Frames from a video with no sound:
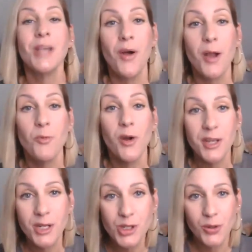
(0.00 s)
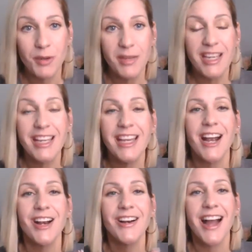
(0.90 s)
I want you to join me in
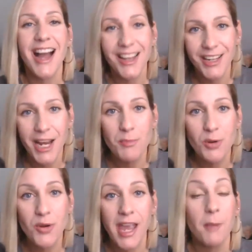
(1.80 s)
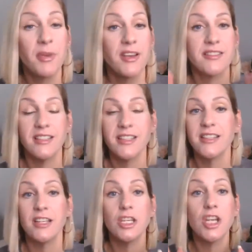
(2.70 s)
our holiday boot camp because
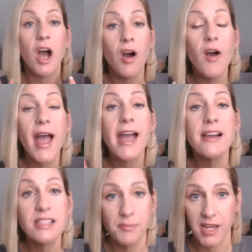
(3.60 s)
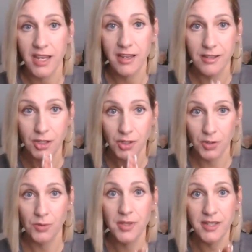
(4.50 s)
listen, y'all asked me to
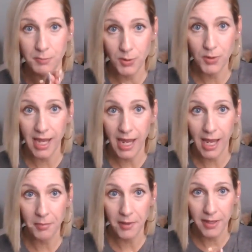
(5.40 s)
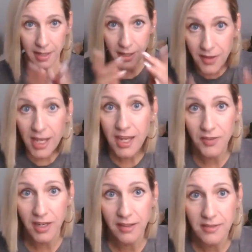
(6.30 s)
do this boot camp in the
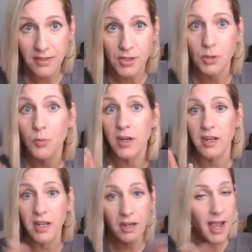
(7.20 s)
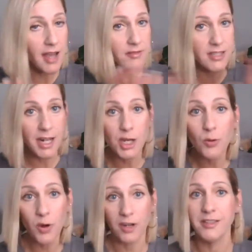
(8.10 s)
evenings because you wanted it outside of
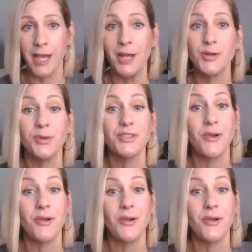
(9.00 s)
your work schedule.